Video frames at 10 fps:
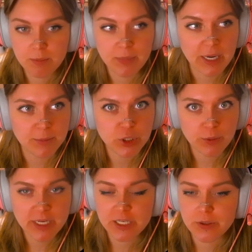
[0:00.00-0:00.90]
But I'm
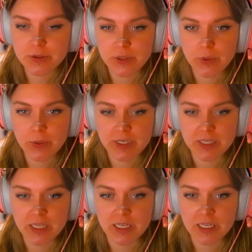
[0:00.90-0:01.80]
sure we can use the corn
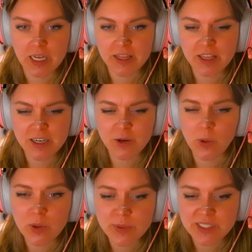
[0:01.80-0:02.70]
in the... I thought a
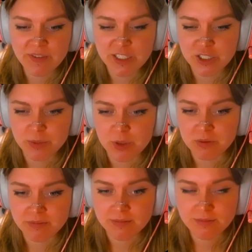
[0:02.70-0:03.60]
corn was a
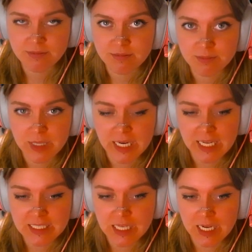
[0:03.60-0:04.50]
vegetable, but I
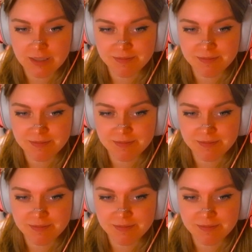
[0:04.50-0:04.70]
guess not.